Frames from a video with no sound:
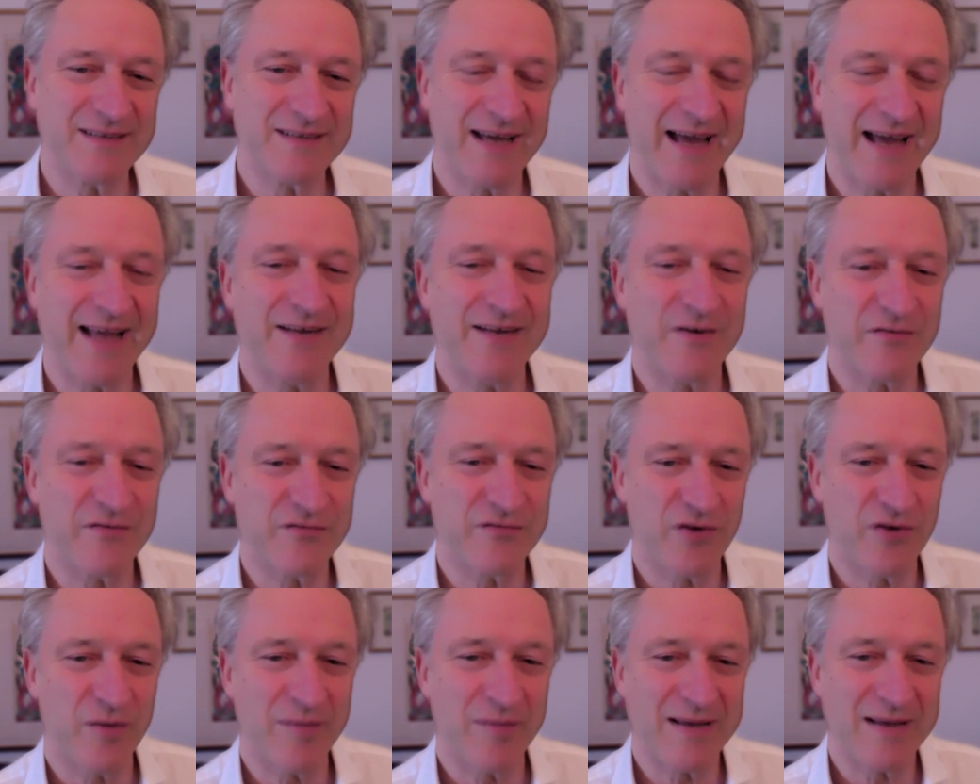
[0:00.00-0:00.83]
hand of
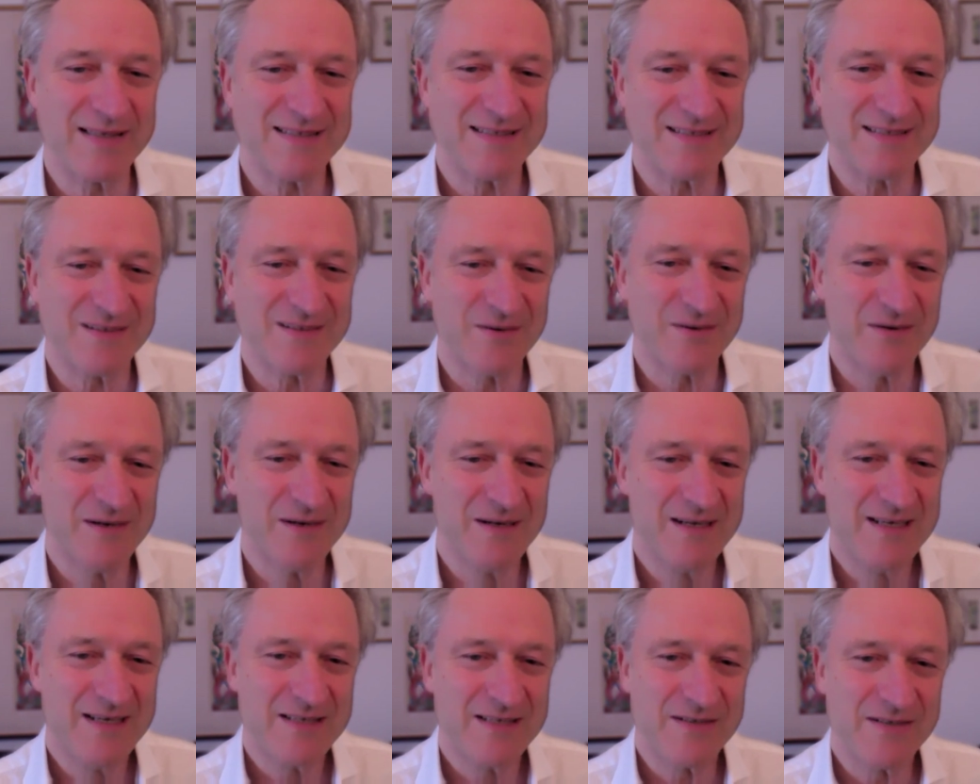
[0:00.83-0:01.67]
Thomas.
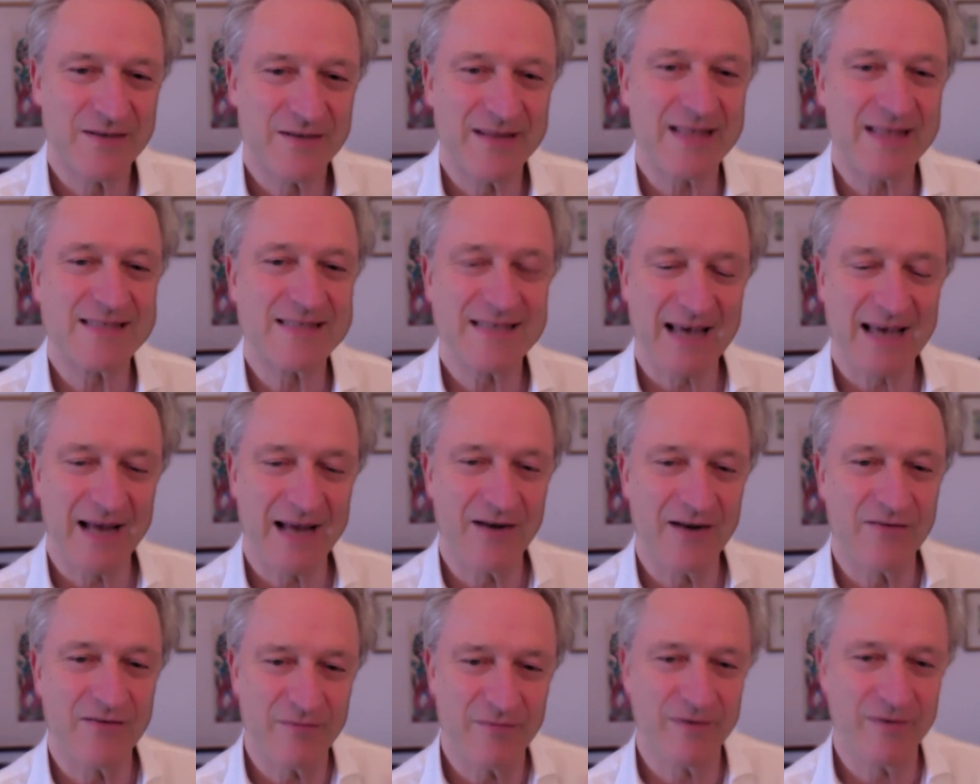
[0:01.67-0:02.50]
So that's kind
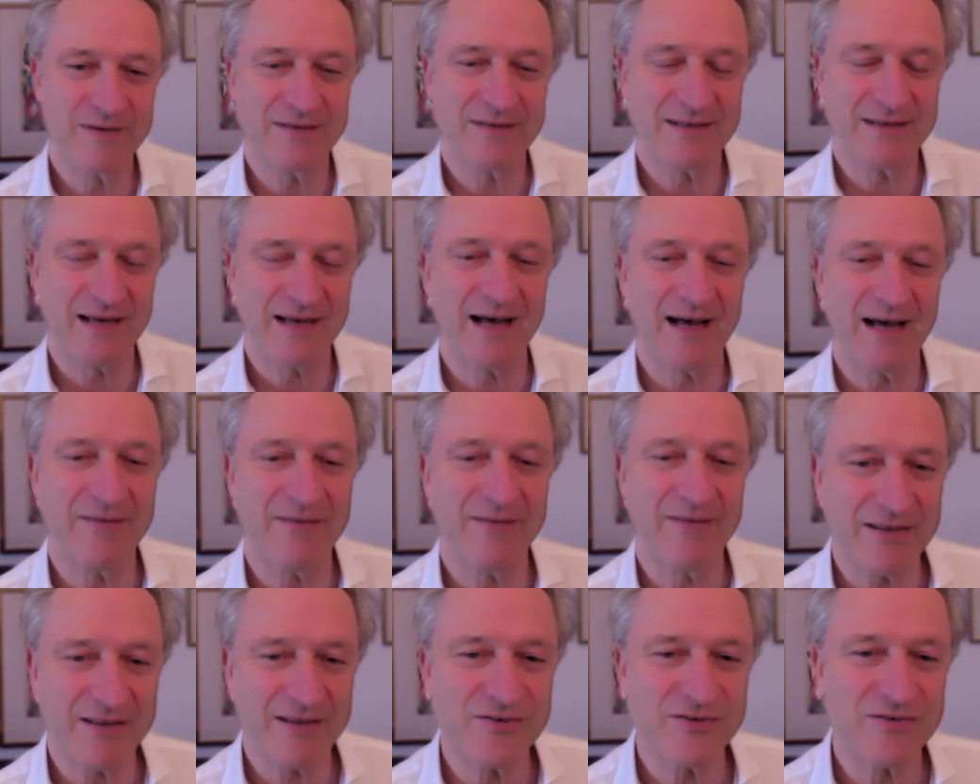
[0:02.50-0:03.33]
of
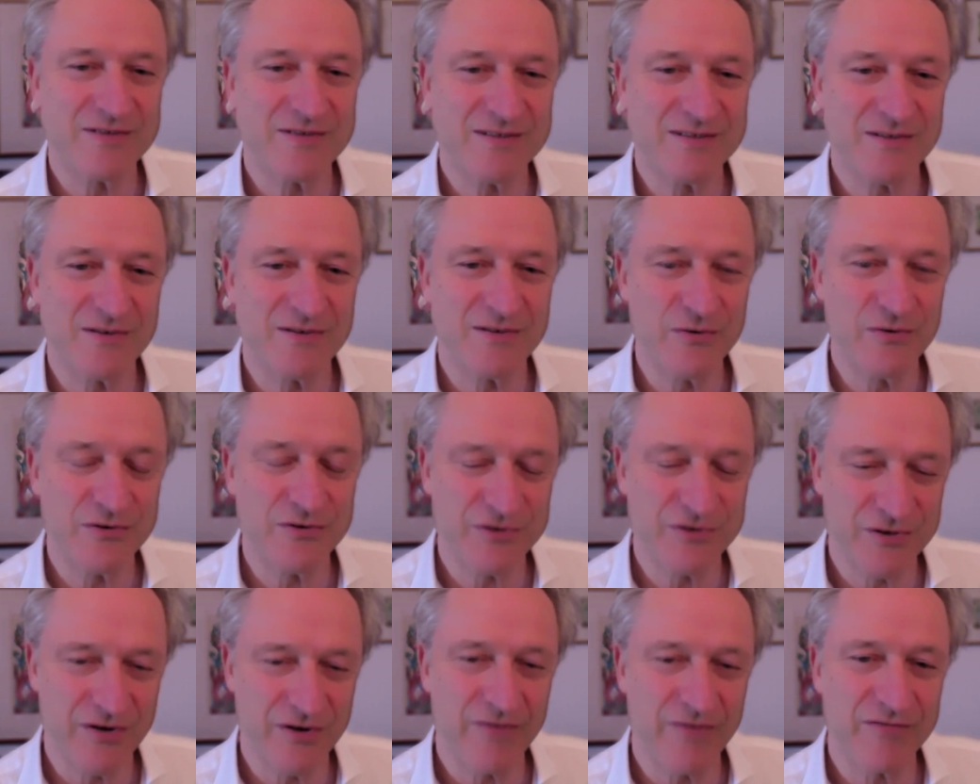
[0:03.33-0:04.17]
Caravaggio's
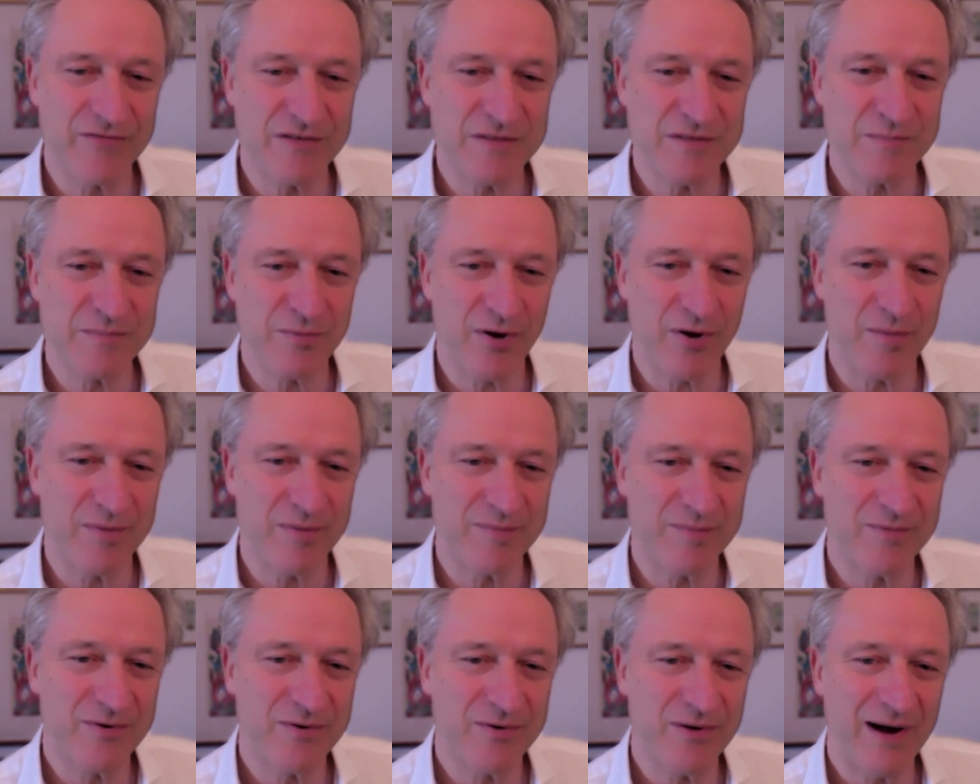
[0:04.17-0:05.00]
solution of this
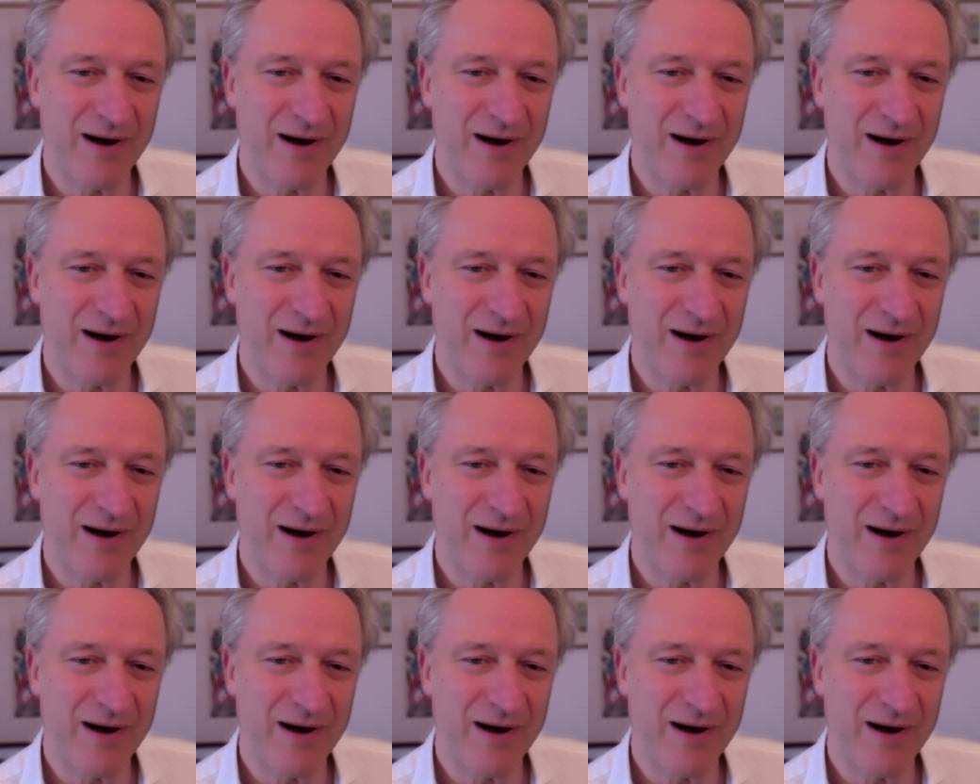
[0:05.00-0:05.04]
problem.